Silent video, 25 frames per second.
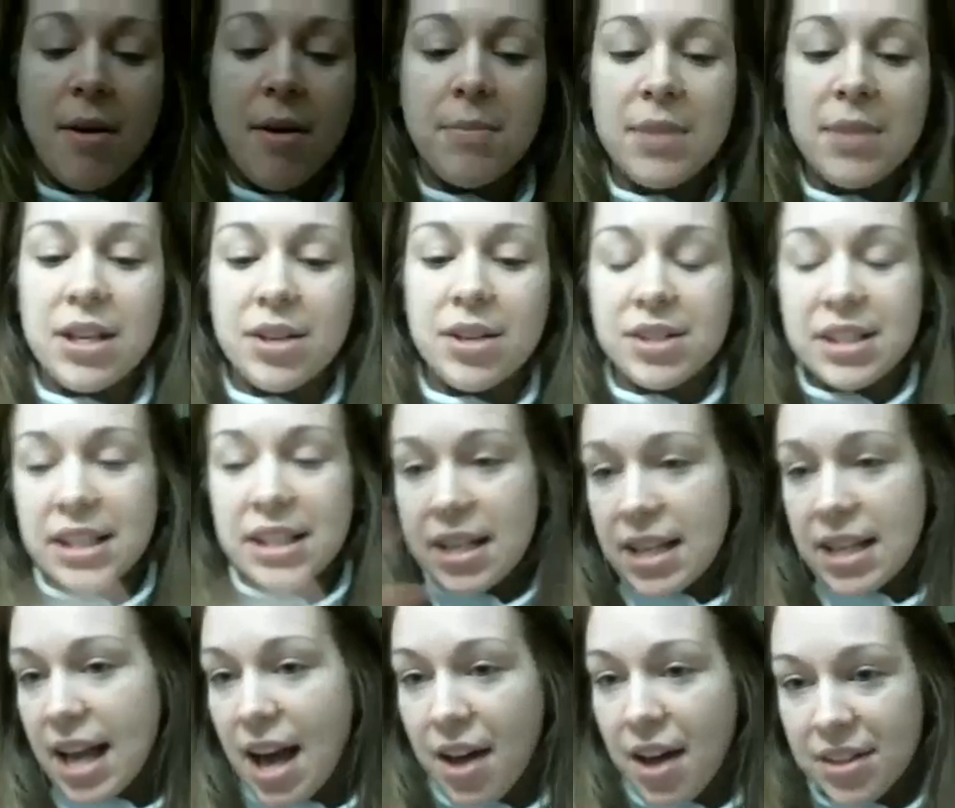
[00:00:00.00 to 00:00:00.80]

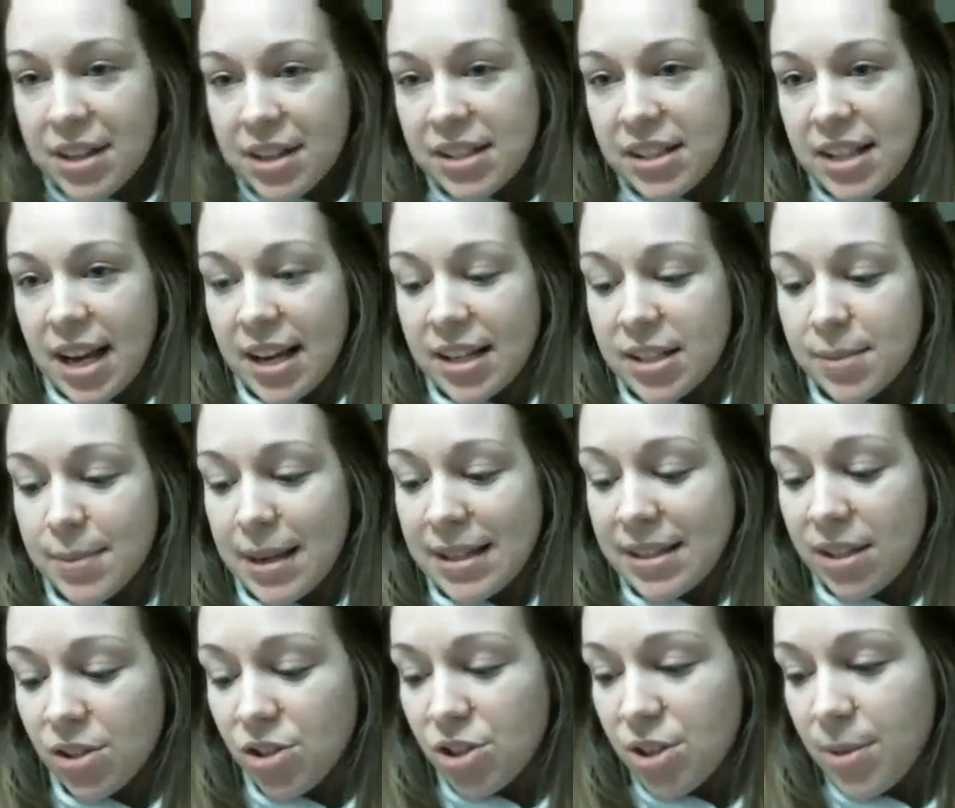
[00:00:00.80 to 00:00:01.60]
sending out this text
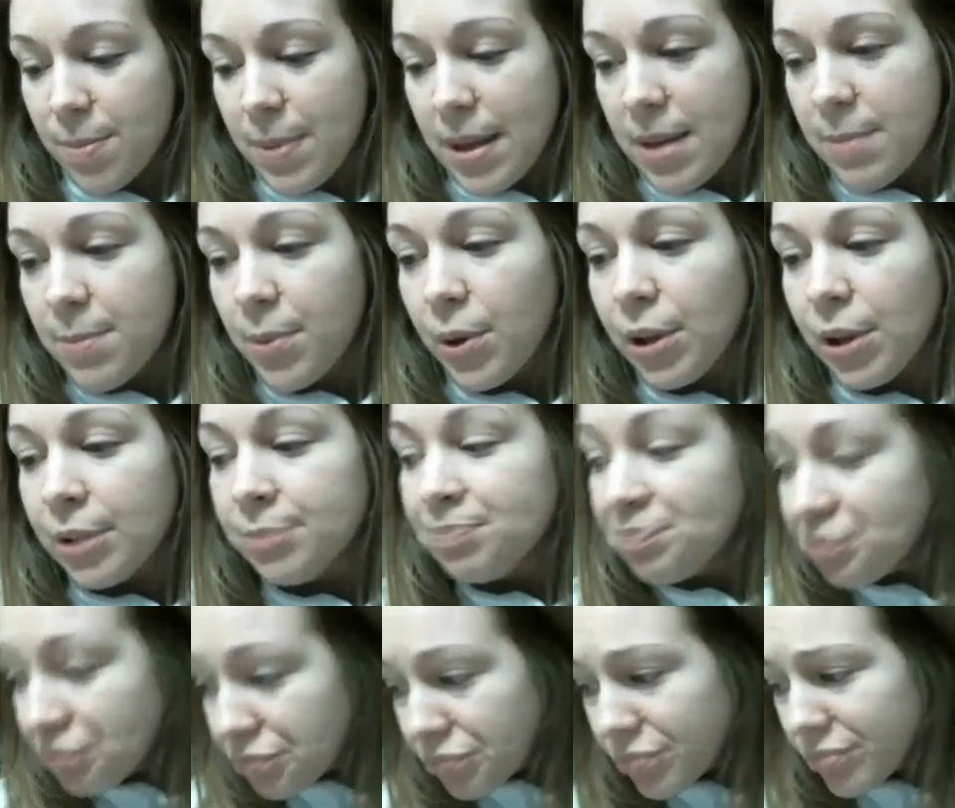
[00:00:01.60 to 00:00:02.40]
message to
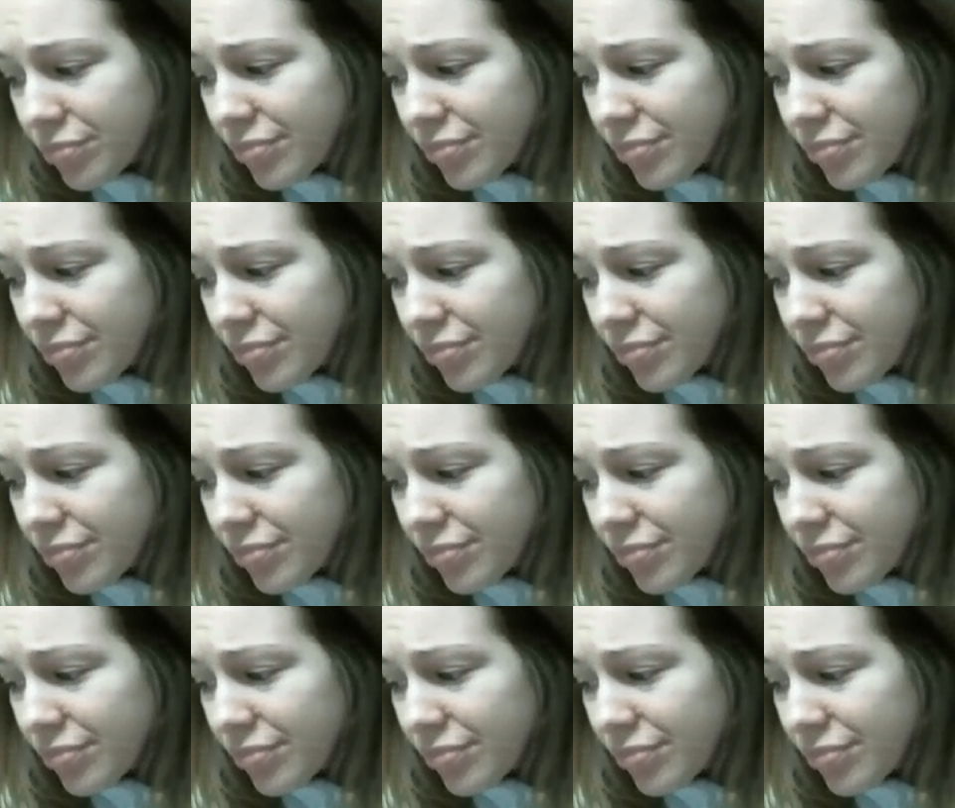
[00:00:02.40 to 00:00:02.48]
people